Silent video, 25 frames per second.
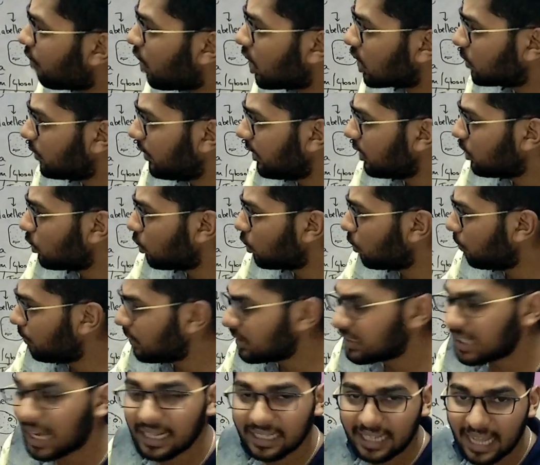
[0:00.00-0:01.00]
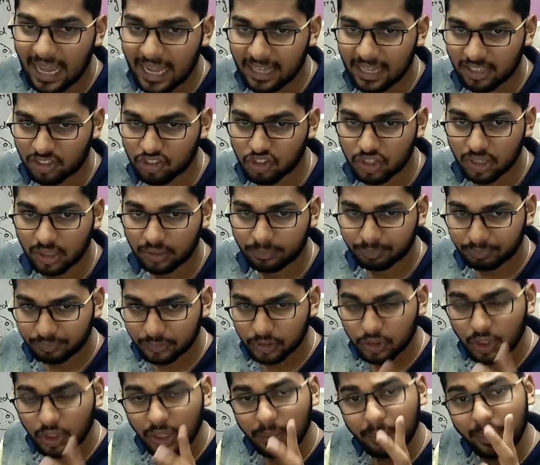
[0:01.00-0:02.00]
phosphate group is attached.
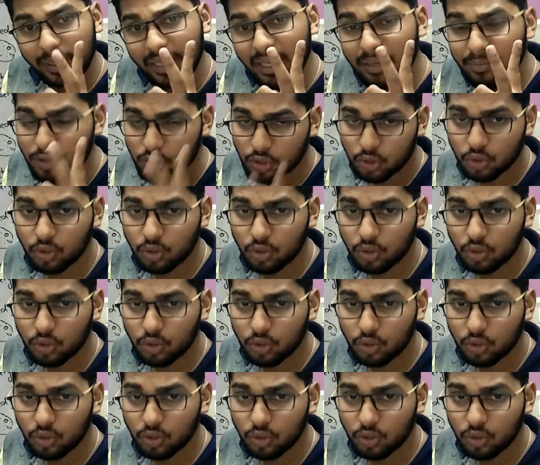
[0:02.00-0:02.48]
So it becomes